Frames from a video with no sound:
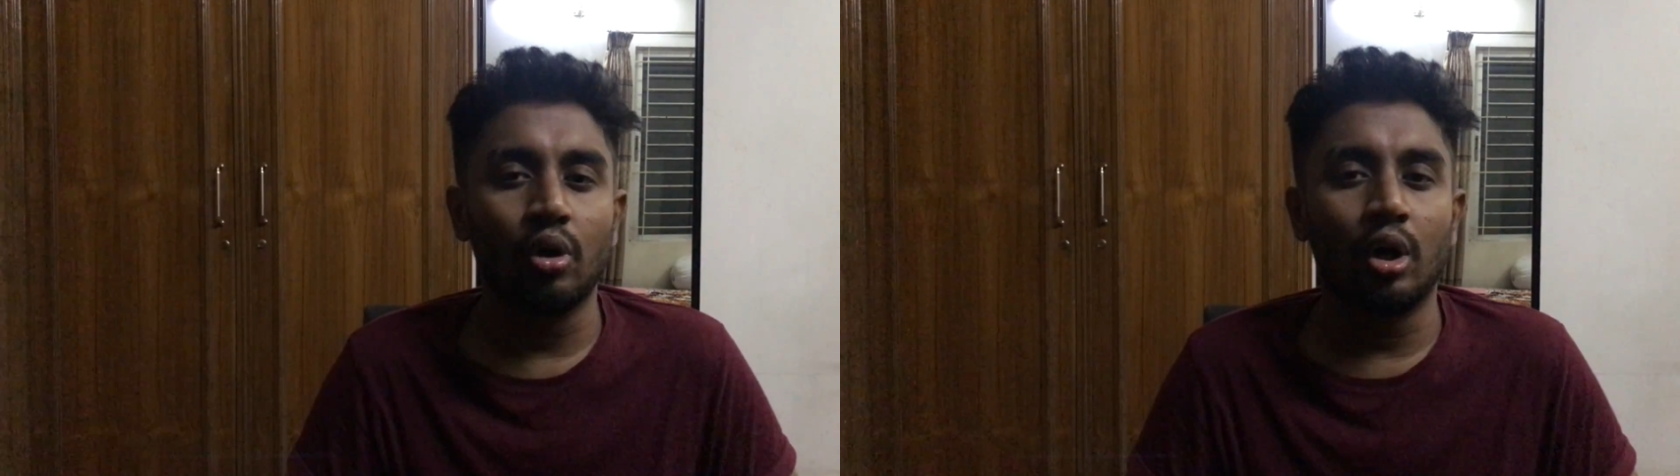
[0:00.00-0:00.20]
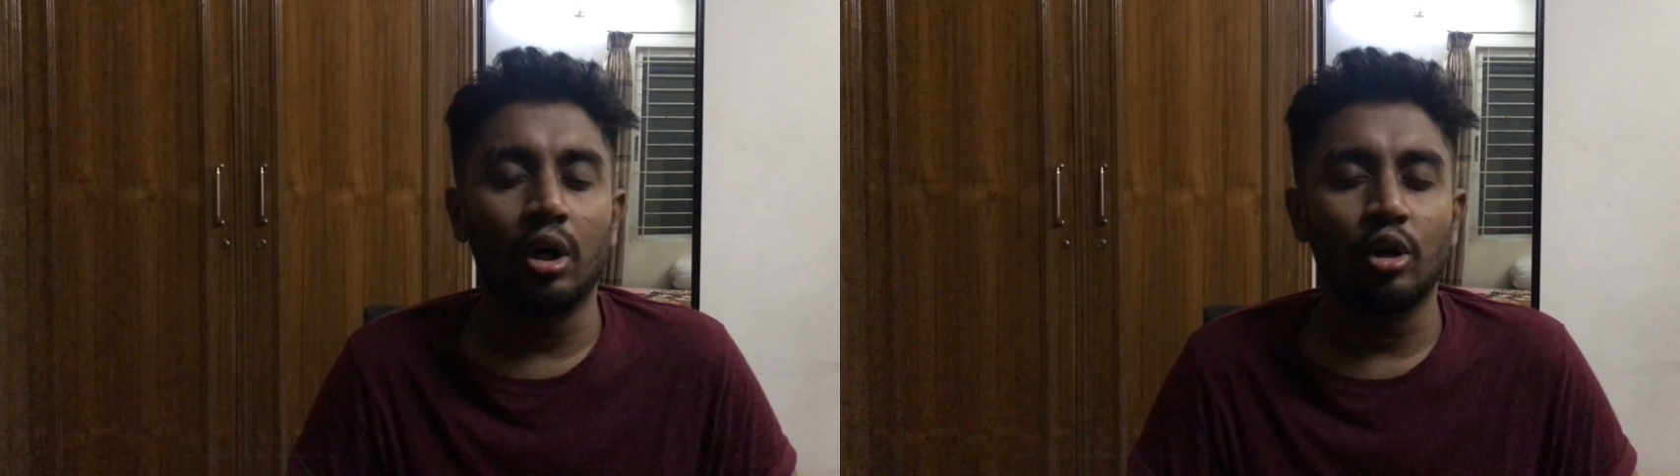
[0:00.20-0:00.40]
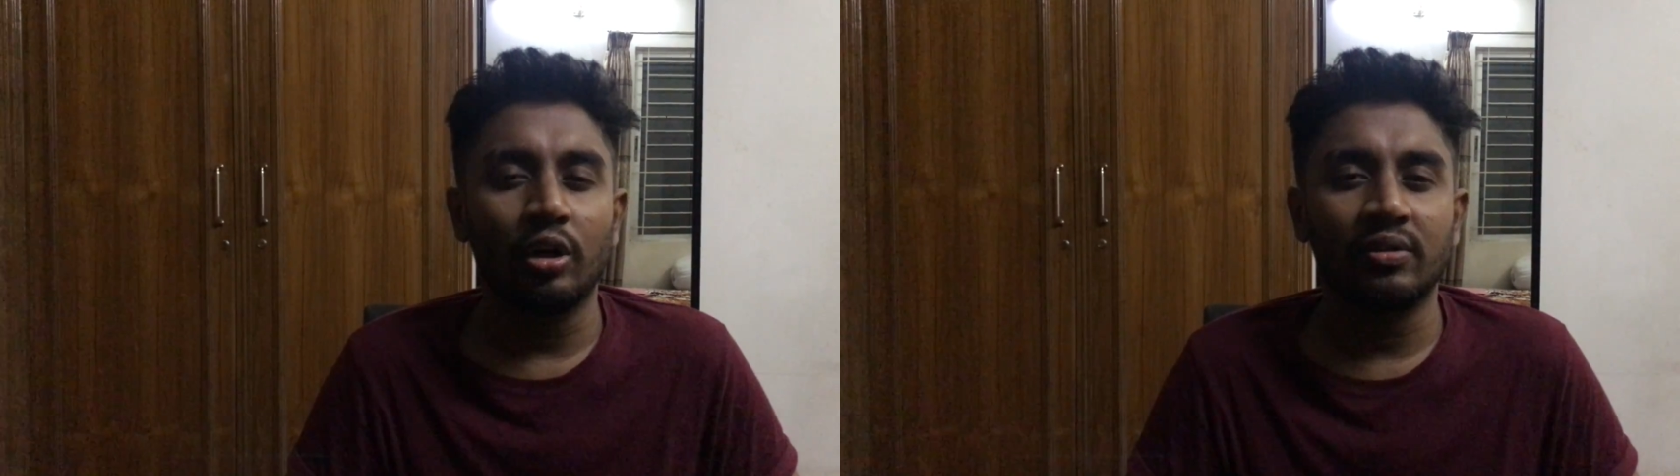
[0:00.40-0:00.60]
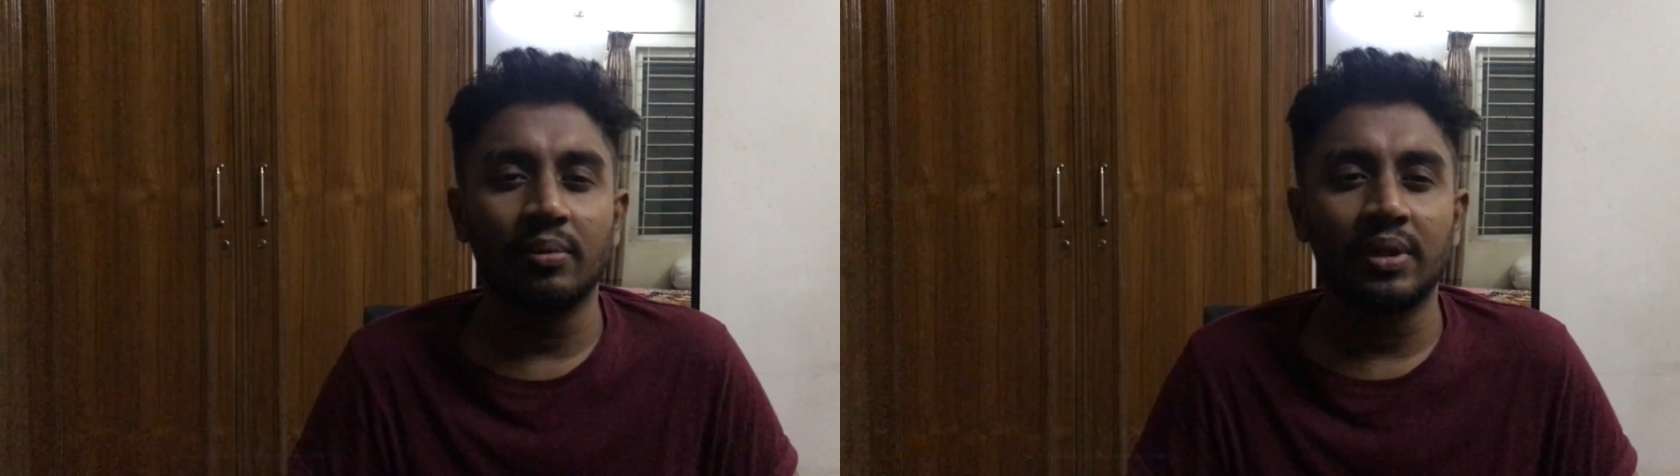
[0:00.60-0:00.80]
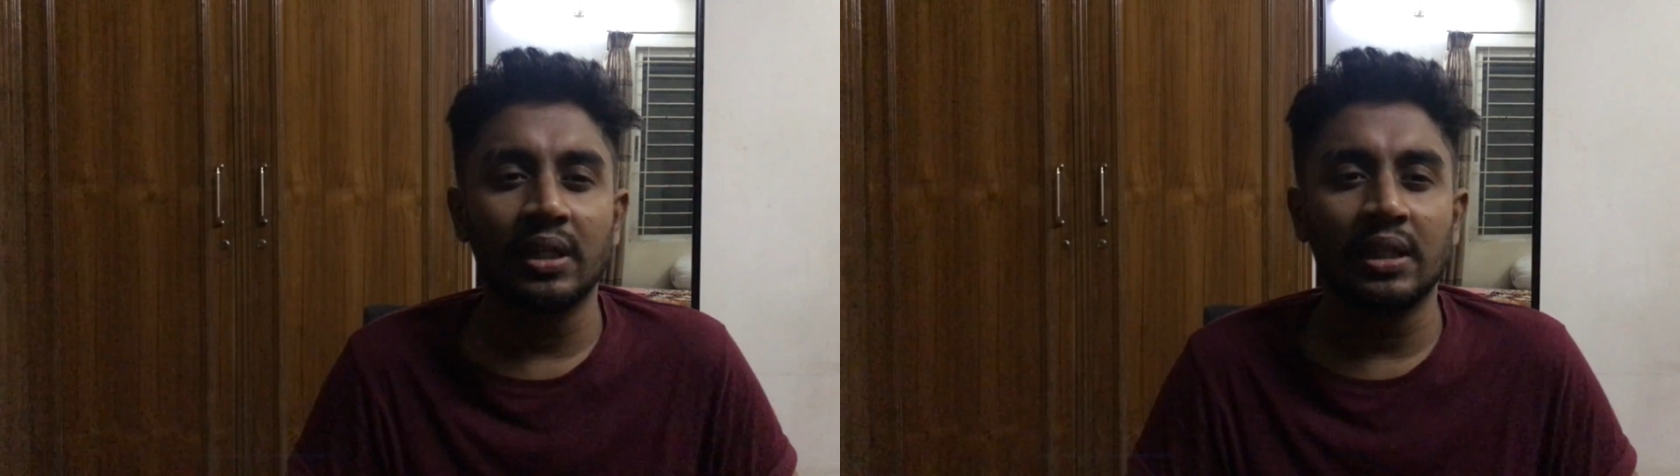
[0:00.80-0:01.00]
or not
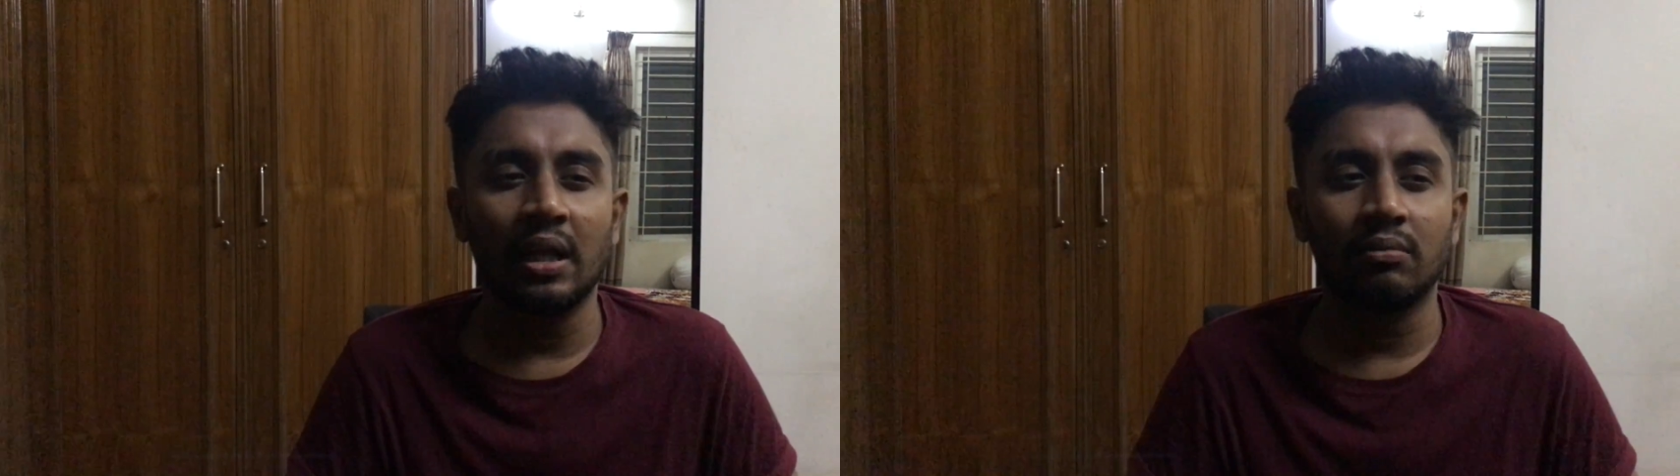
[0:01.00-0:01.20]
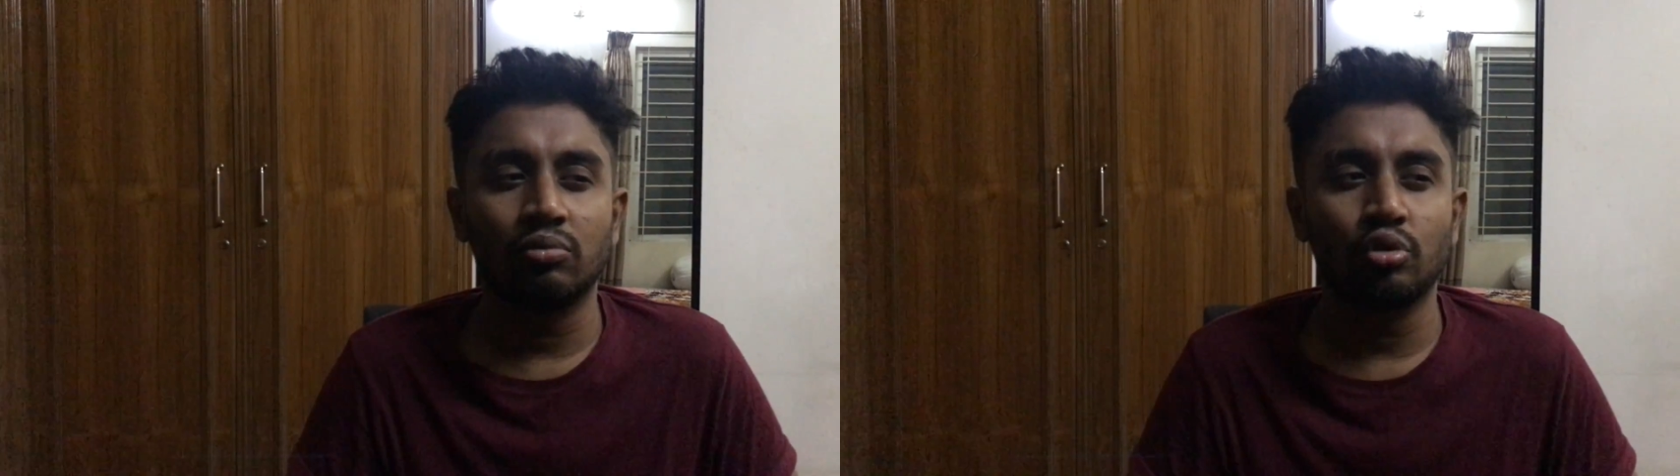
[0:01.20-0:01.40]
something that